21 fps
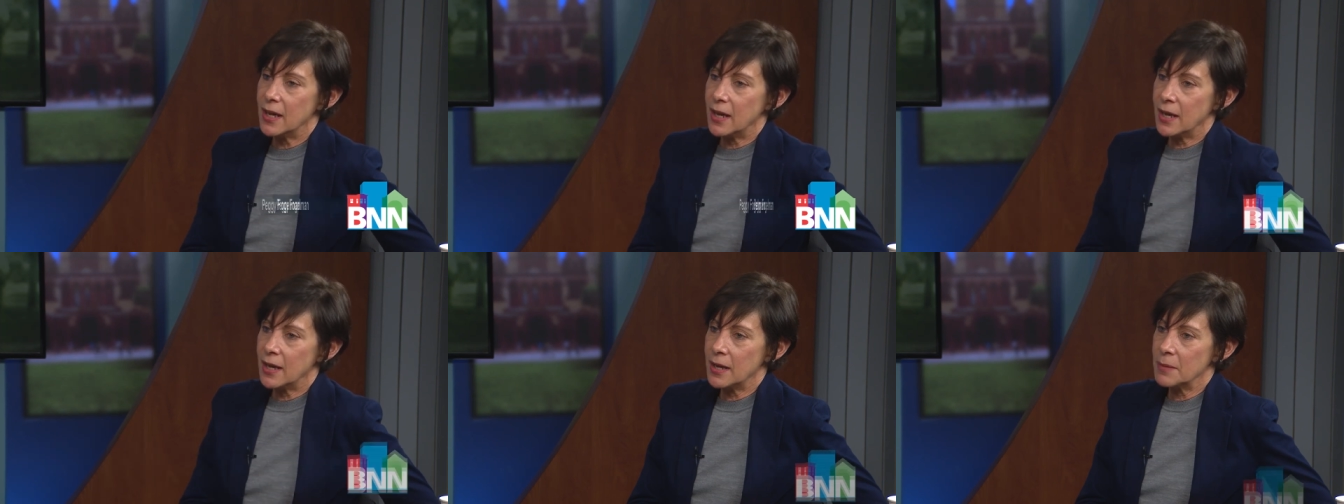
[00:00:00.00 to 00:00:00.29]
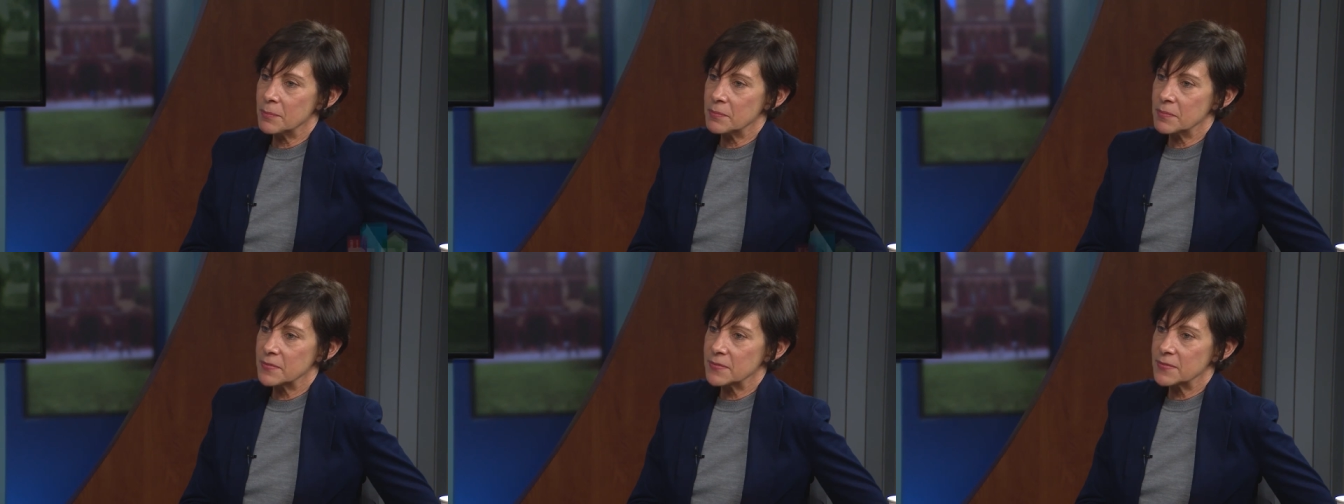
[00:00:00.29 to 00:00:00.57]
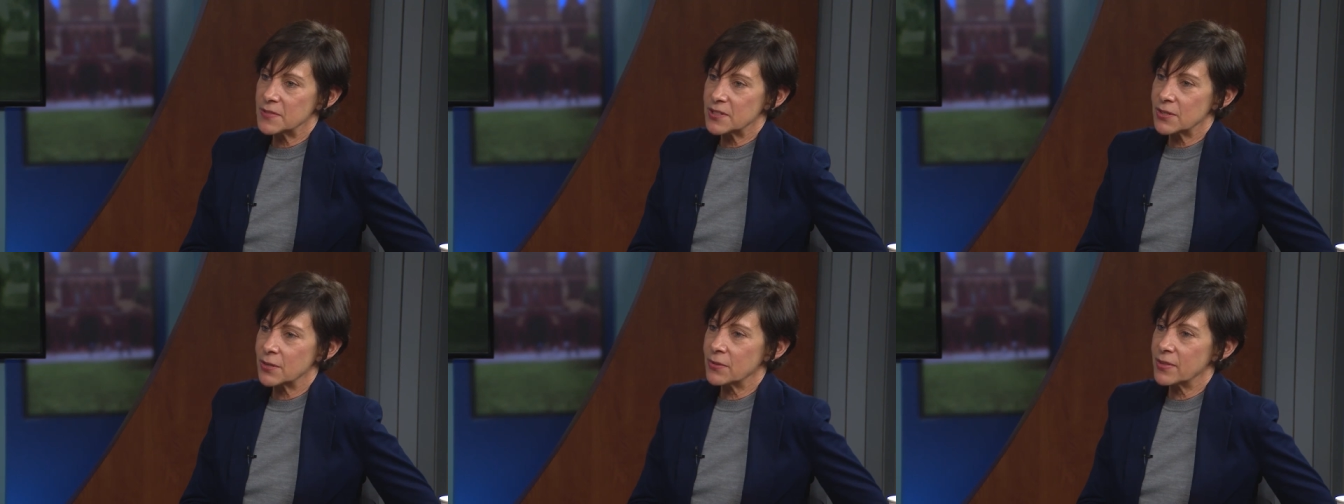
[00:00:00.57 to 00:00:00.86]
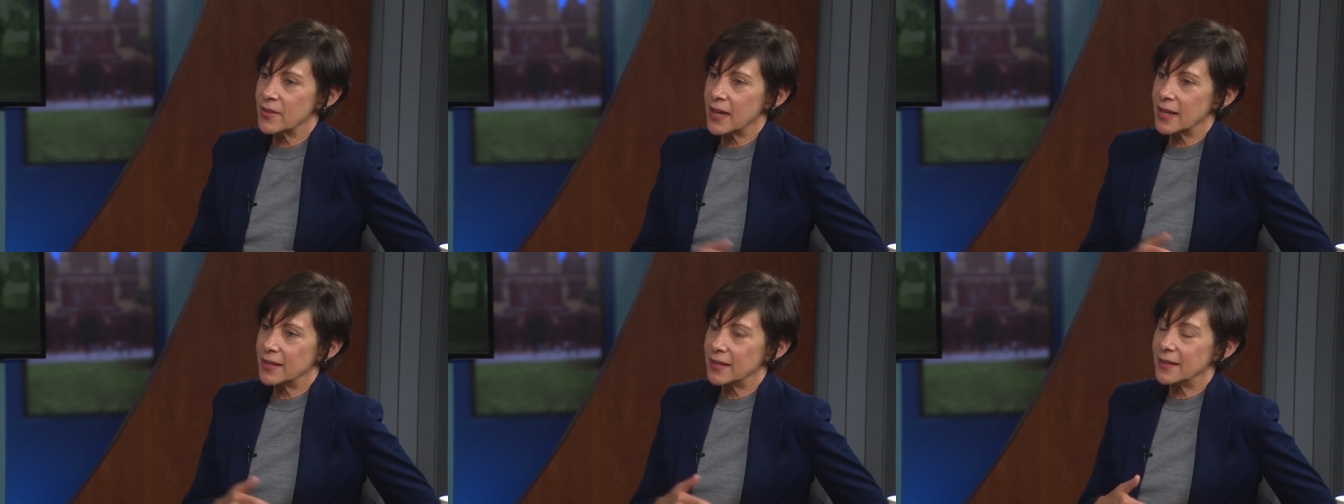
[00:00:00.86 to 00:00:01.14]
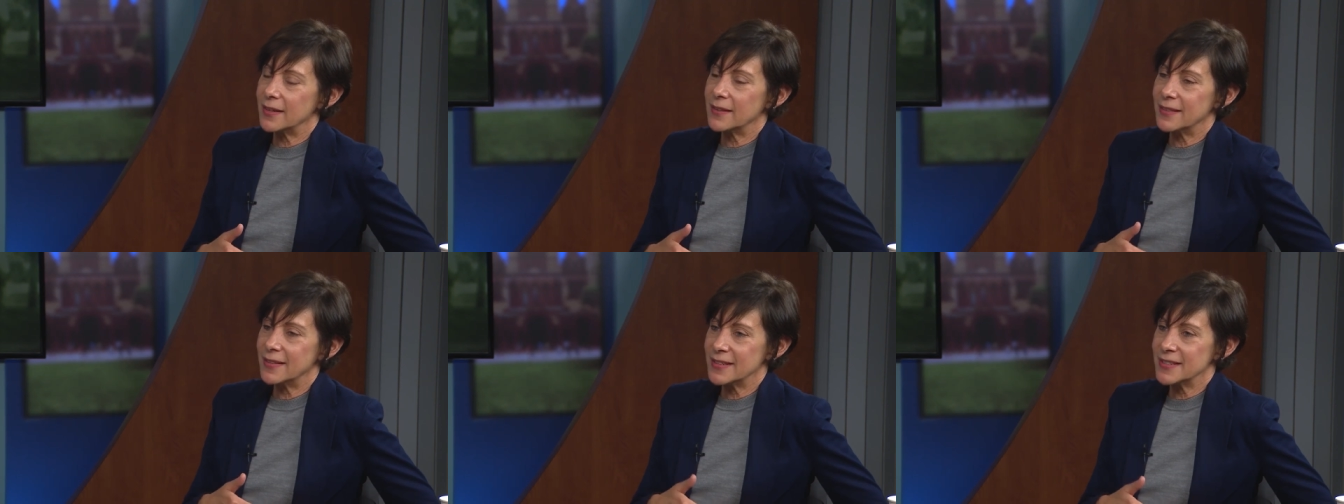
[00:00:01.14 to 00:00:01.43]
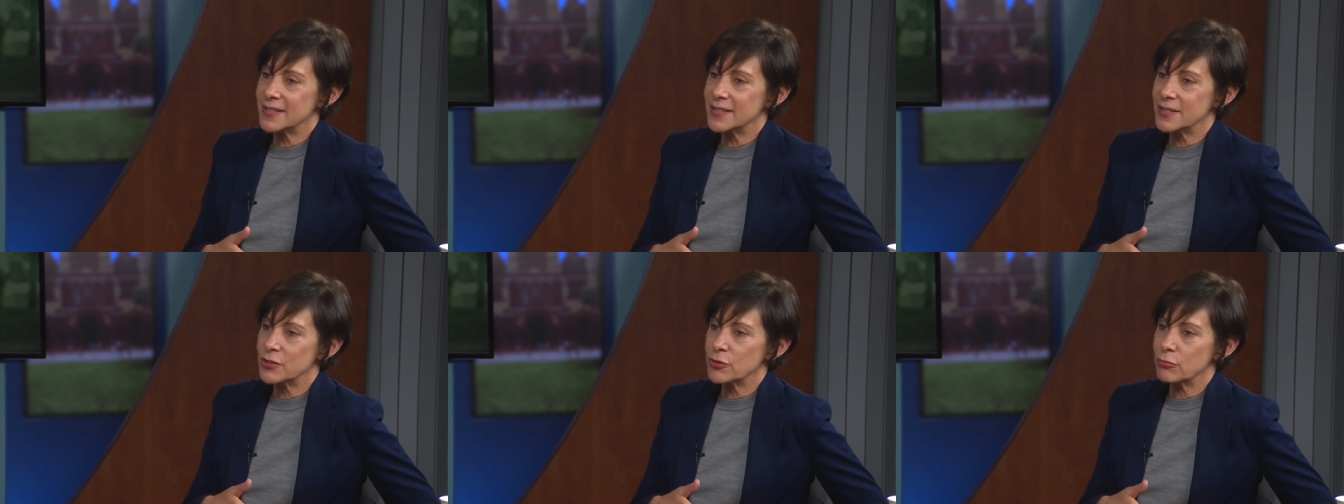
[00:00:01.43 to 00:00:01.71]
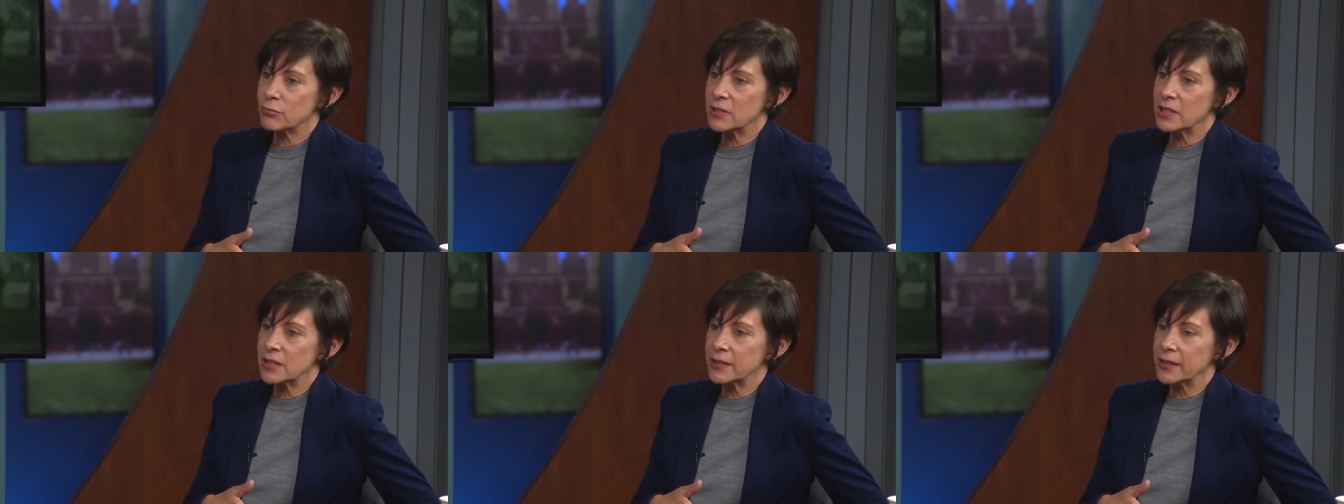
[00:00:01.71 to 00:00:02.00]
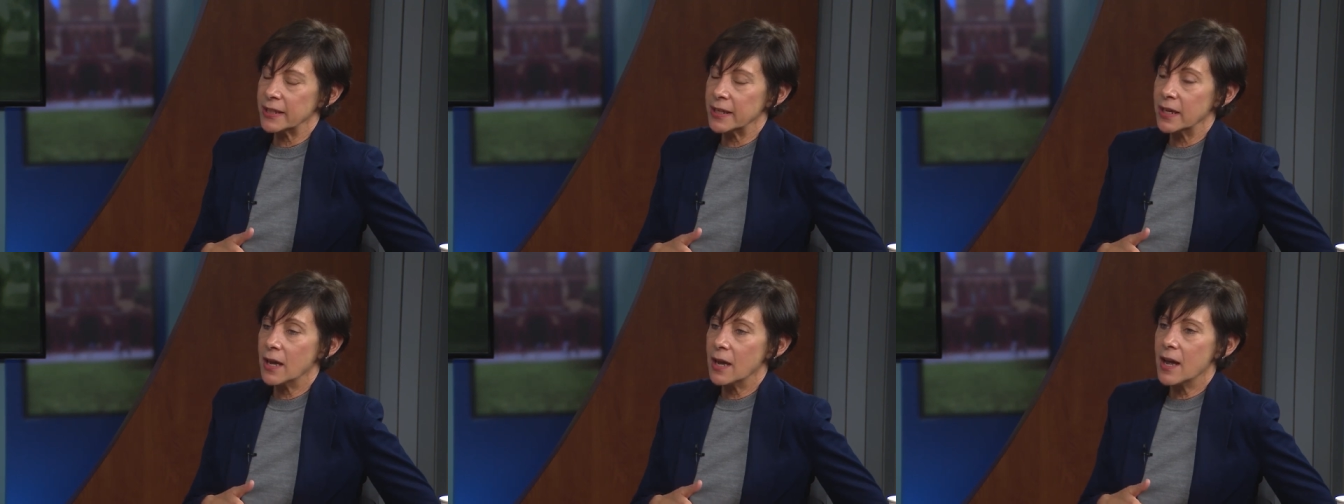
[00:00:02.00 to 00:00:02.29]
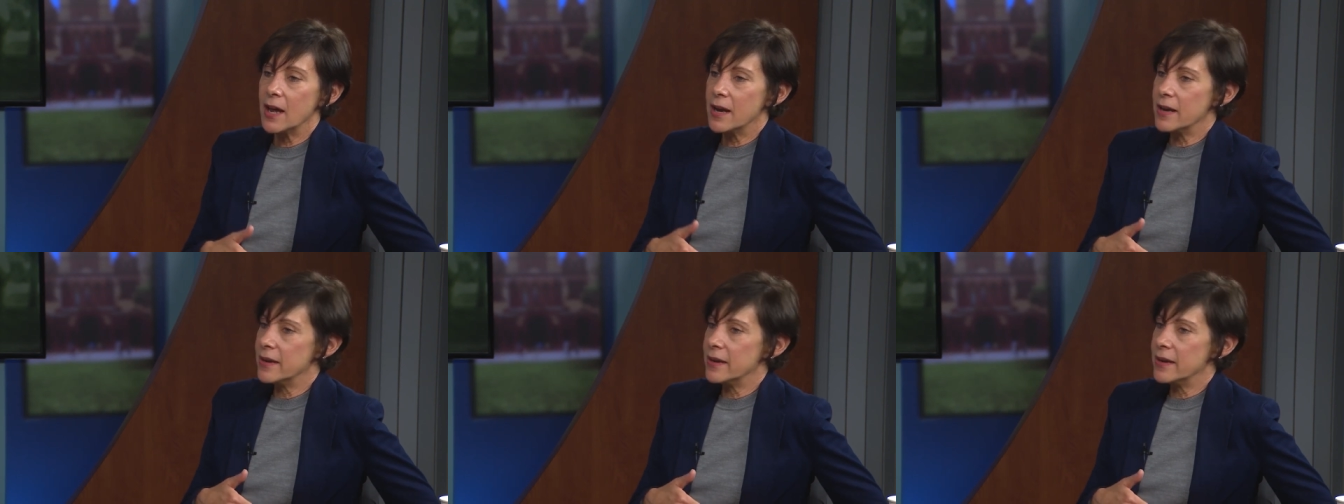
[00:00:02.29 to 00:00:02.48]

um, so that this is really